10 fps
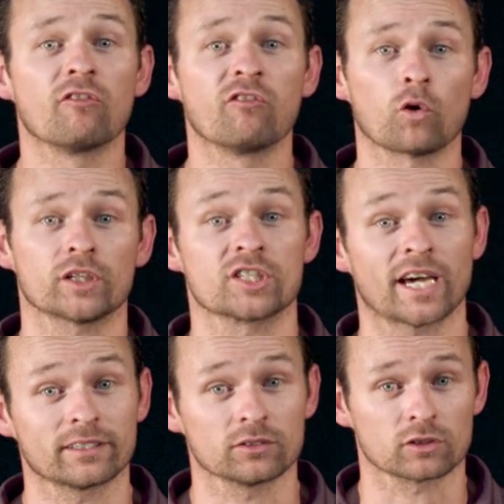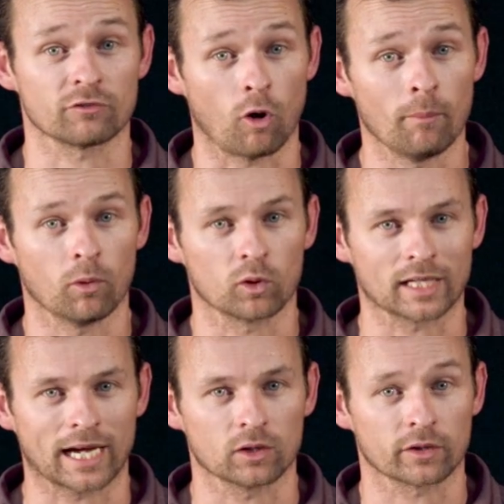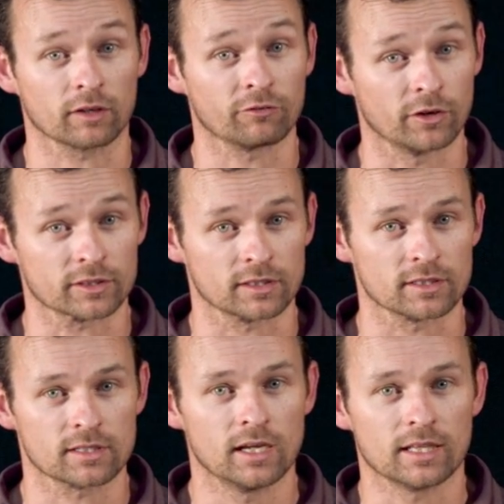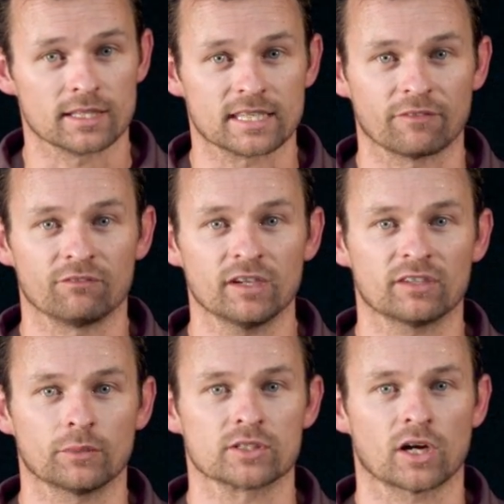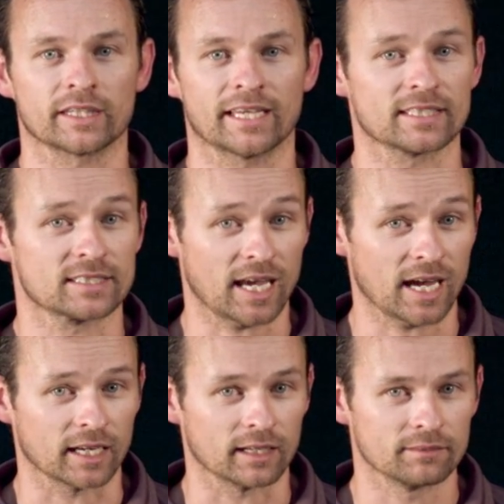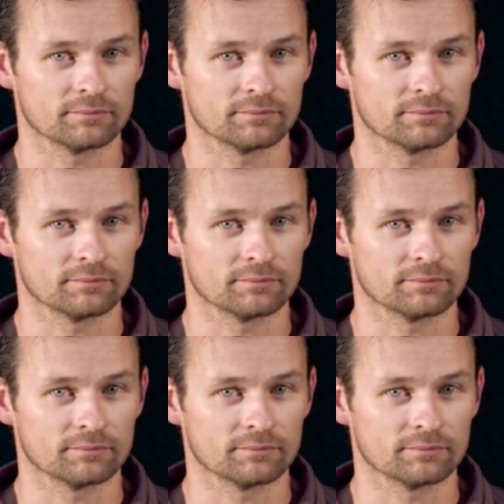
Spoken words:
40 channels of onboard data logging versus the 750, which only has 10.